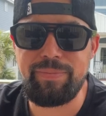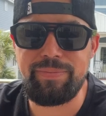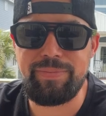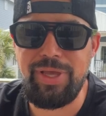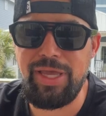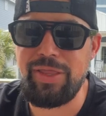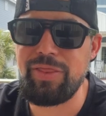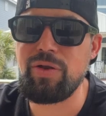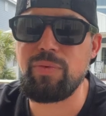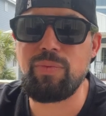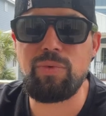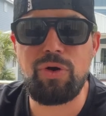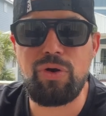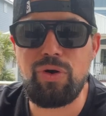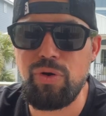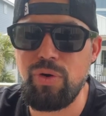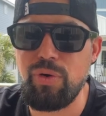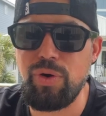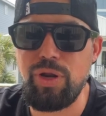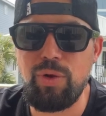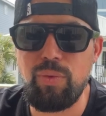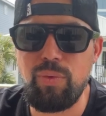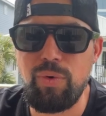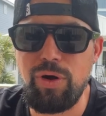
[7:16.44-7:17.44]
in the
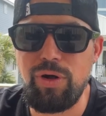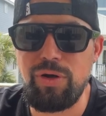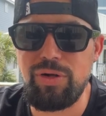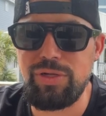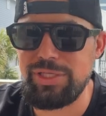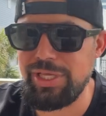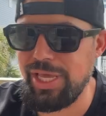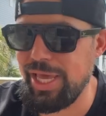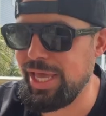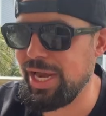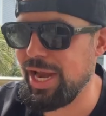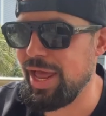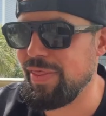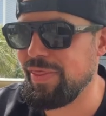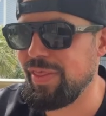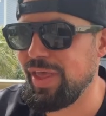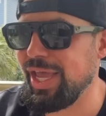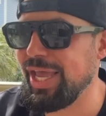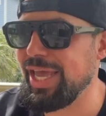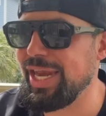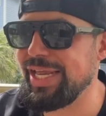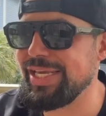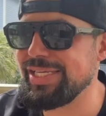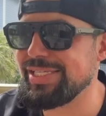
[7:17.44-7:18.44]
recruiting world, and I
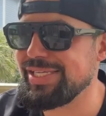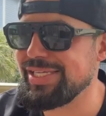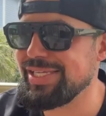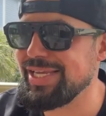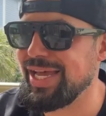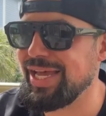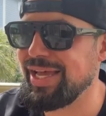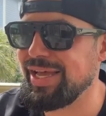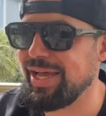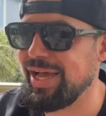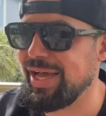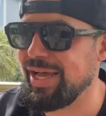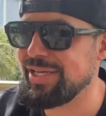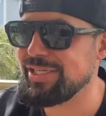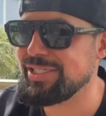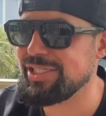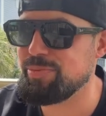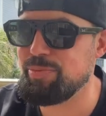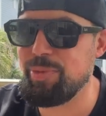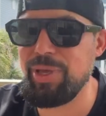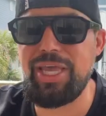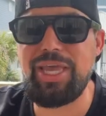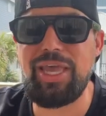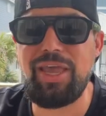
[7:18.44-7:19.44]
think it is
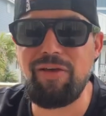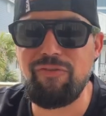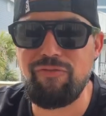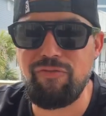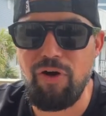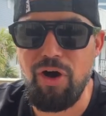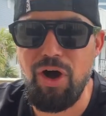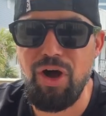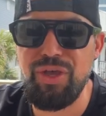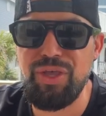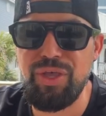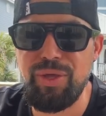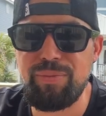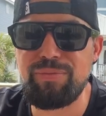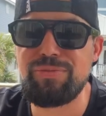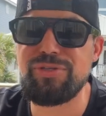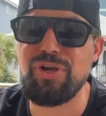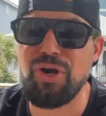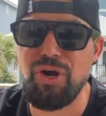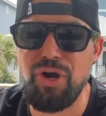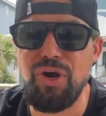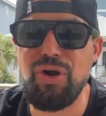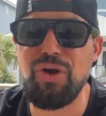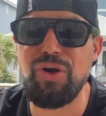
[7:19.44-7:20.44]
speaking volumes
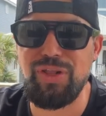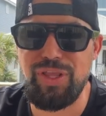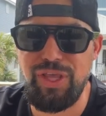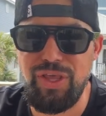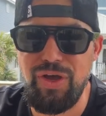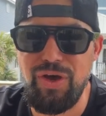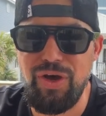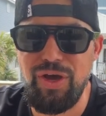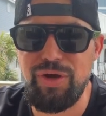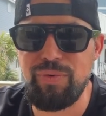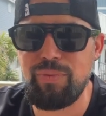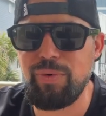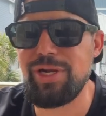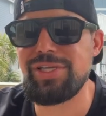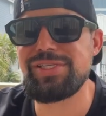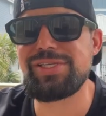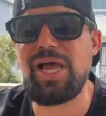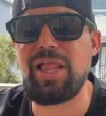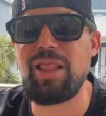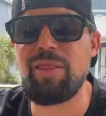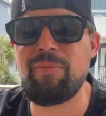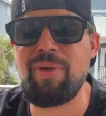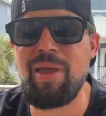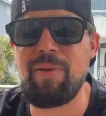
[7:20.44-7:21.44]
early on. What is
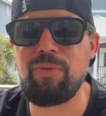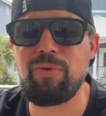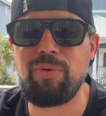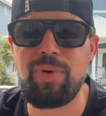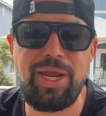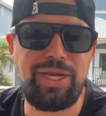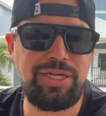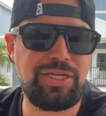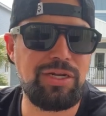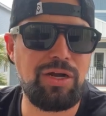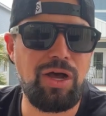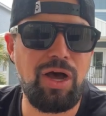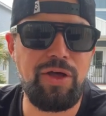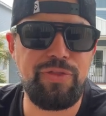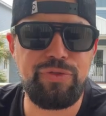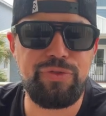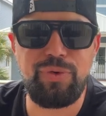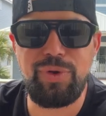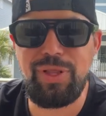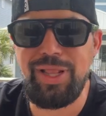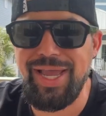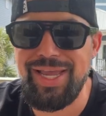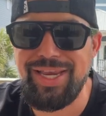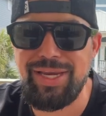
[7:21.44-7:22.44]
Alabama ranked in on
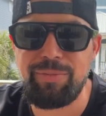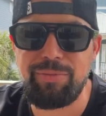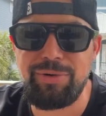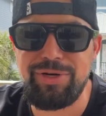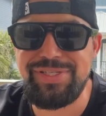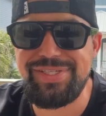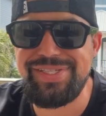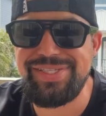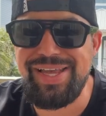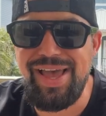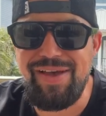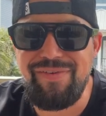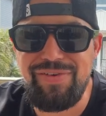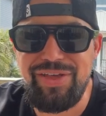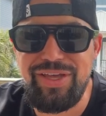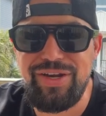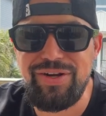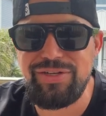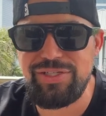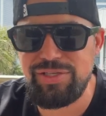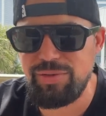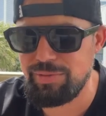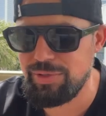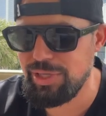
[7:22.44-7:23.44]
three, like number 7
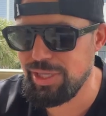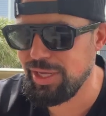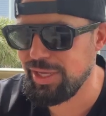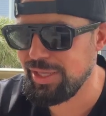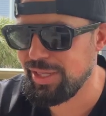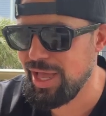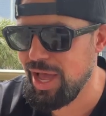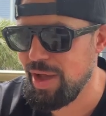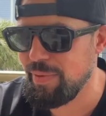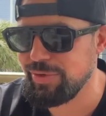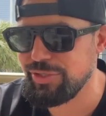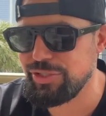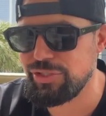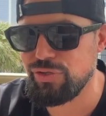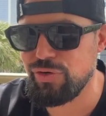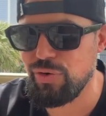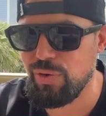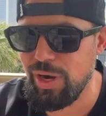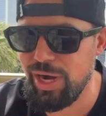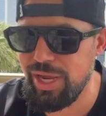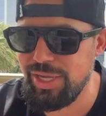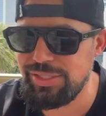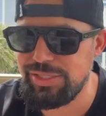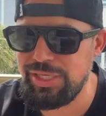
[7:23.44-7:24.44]
or something like that, which is
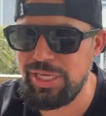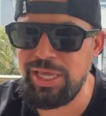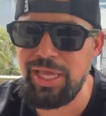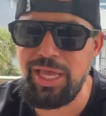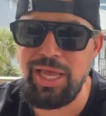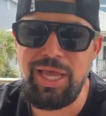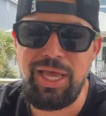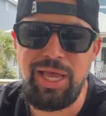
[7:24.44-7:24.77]
crazy.